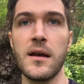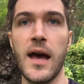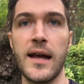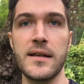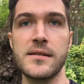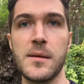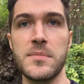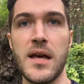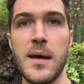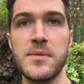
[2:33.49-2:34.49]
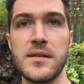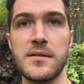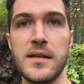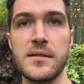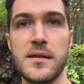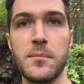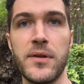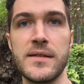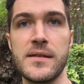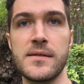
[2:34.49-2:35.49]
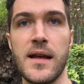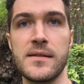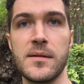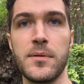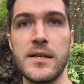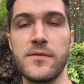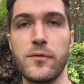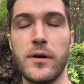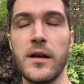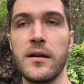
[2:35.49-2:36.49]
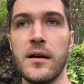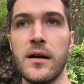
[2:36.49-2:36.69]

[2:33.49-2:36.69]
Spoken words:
I guess sometimes in some places that's the place for it.